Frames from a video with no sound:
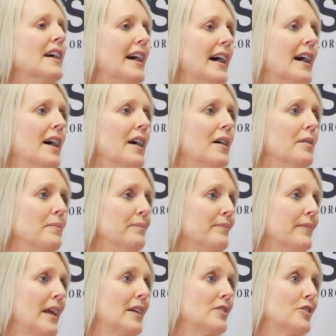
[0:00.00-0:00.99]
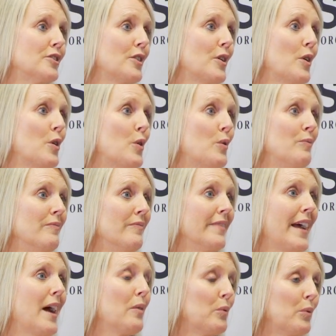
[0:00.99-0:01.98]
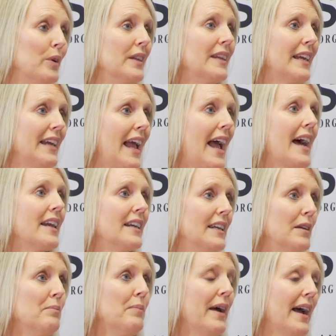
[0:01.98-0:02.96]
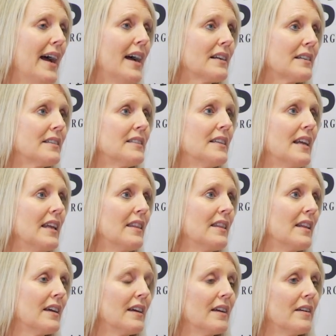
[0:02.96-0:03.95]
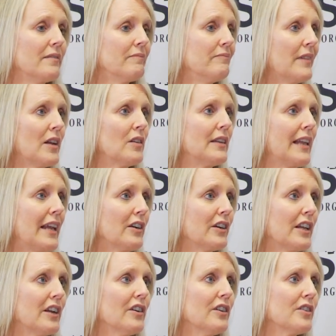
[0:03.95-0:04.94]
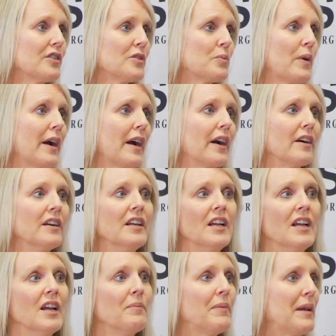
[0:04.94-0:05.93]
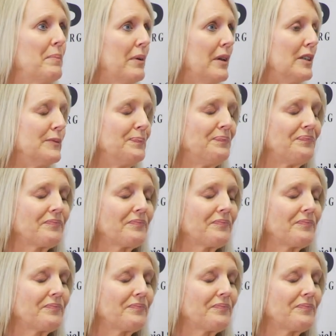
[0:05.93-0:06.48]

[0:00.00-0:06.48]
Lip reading: And so that really had an impact in the, later years where people,